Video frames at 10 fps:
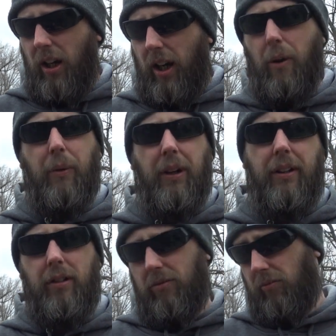it
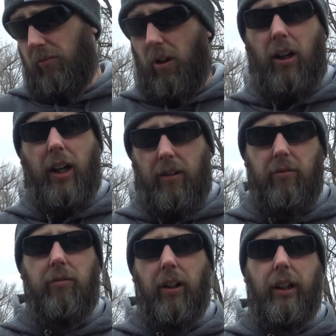would work
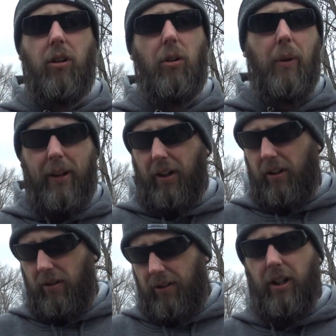in really cold weather
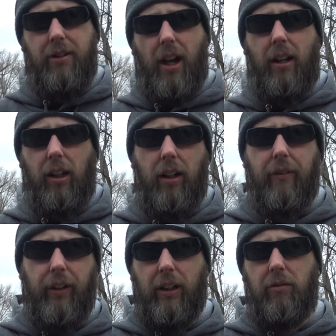since I
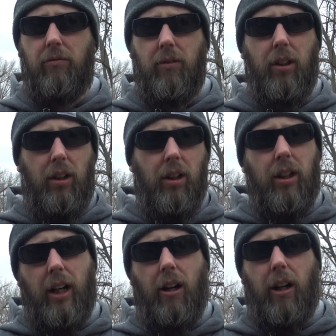live in
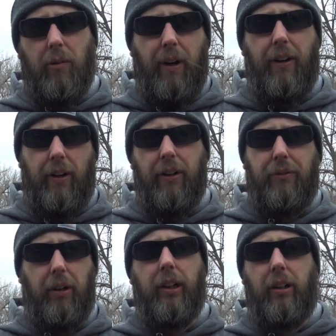an area where there is
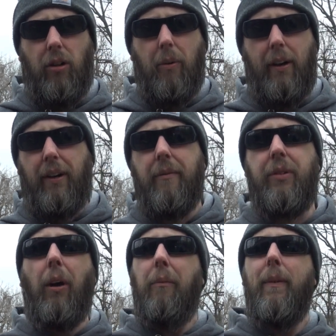really cold weather.
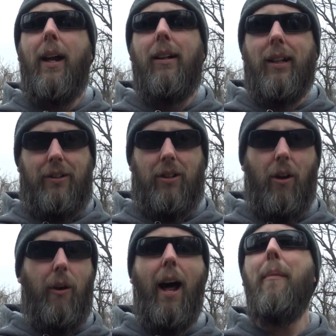So let's
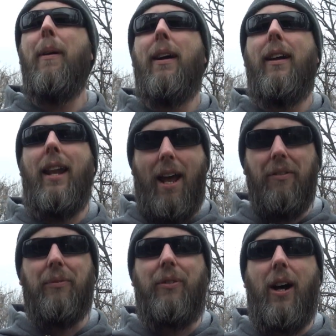load it up and
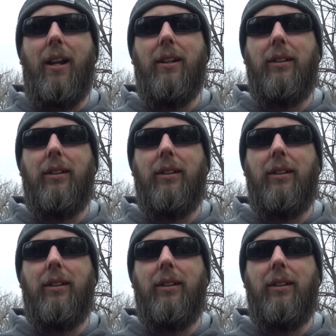have some fun.